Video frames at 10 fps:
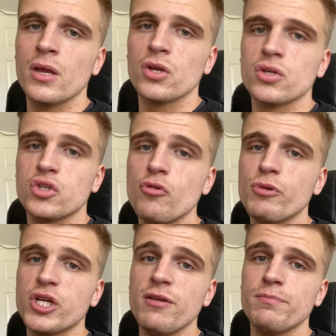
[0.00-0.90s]
Super
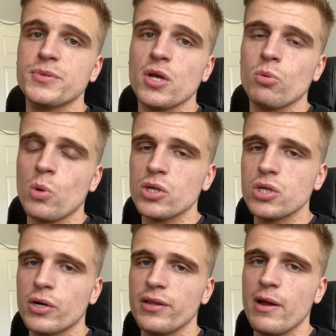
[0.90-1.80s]
Chips, I was
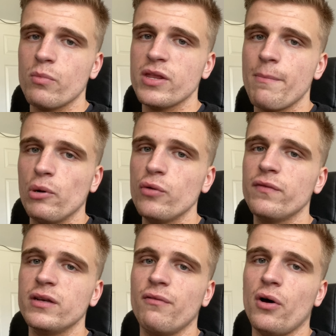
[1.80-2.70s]
looking at them with their
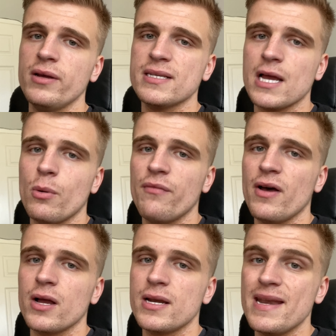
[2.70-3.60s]
bluefin device.
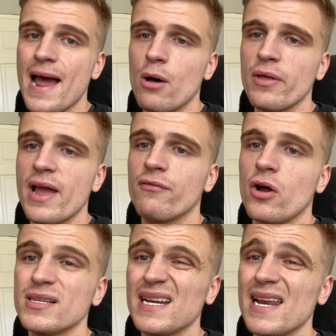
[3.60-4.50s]
However, now they have gone
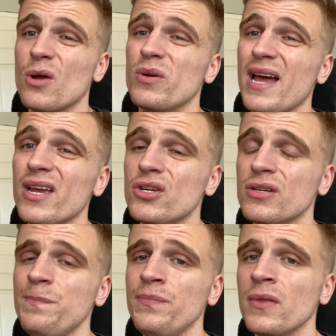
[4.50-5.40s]
into
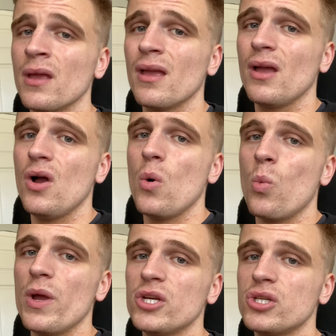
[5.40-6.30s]
liquidation,
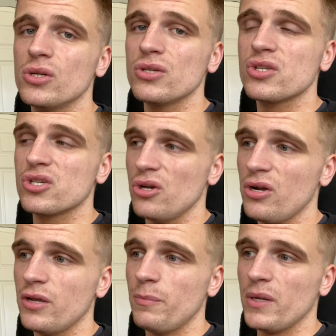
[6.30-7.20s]
which does
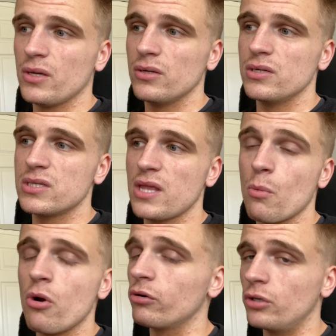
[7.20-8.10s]
suck because they
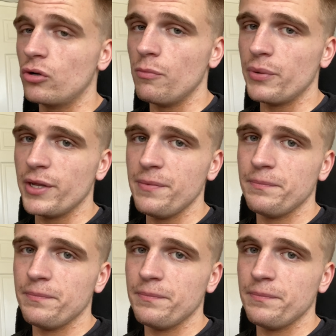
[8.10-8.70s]
were a good company.